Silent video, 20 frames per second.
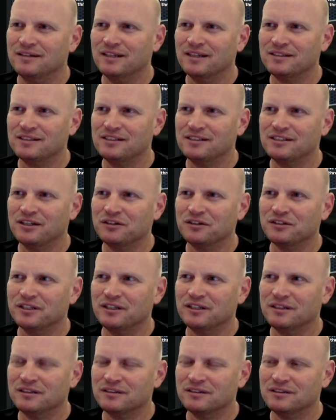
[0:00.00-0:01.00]

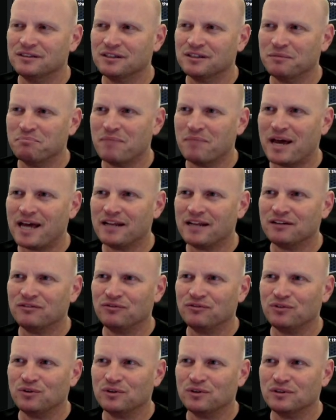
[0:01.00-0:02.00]
necessarily the schematic
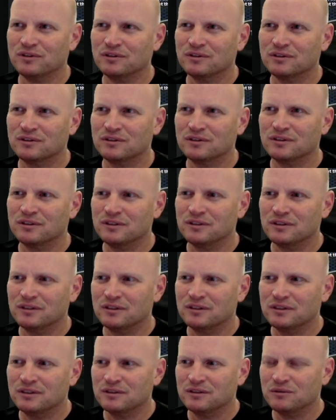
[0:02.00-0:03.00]
for,
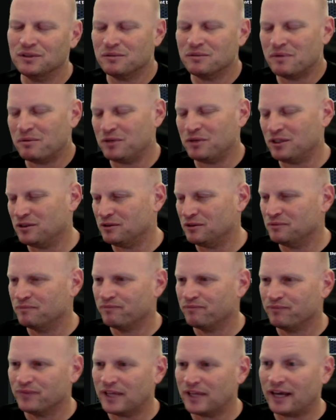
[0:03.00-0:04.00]
well, maybe you do.
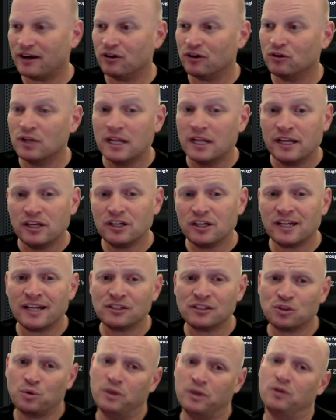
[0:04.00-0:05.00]
I don't know. You can
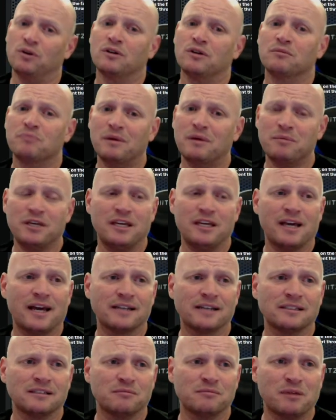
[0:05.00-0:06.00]
ask Quindor. Maybe he
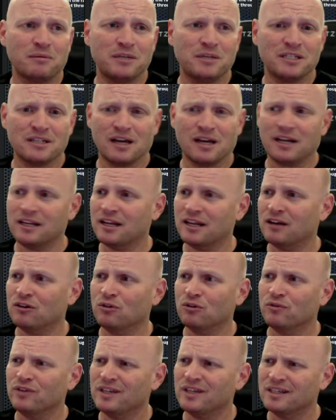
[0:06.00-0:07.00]
has it. Maybe he's got it. I
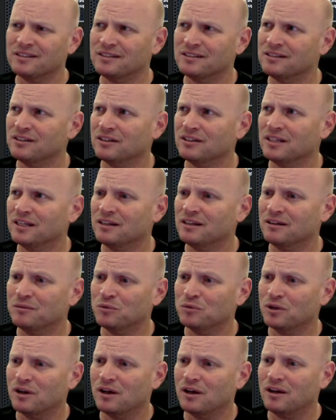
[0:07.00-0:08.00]
don't know if he has this on
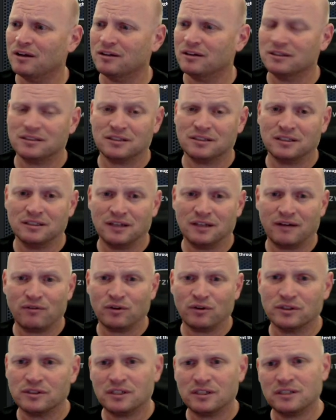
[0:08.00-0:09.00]
GitHub or not, honestly.
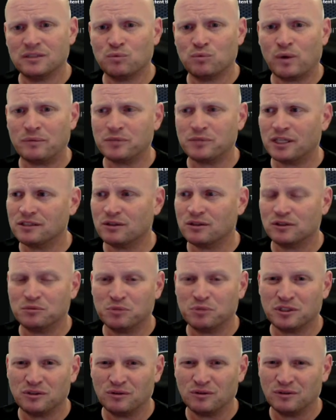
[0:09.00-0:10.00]
always, his website's
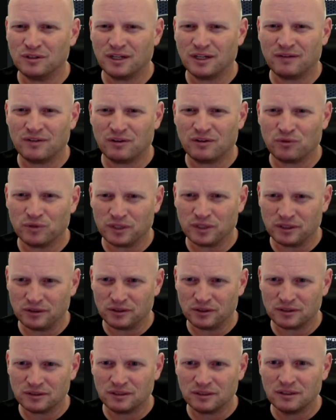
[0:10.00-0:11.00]
always been so good. I've never really
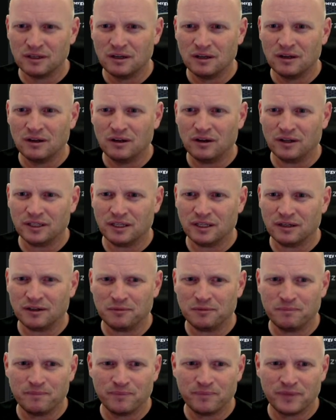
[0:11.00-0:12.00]
looked on
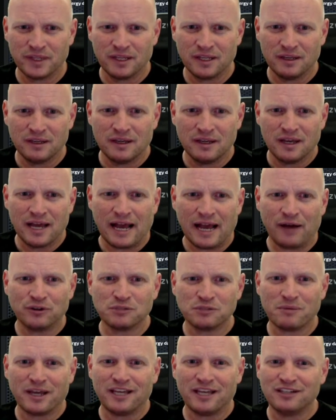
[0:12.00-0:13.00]
GitHub. How
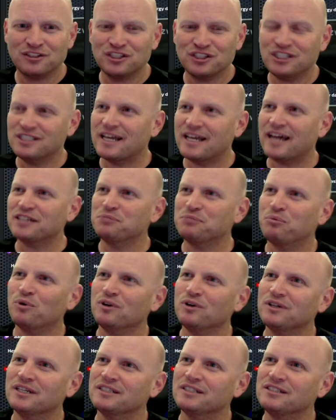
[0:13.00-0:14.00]
is my energy
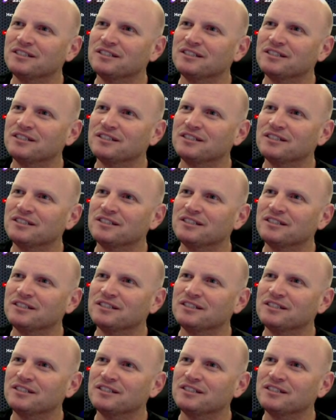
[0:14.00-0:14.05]
dashboard?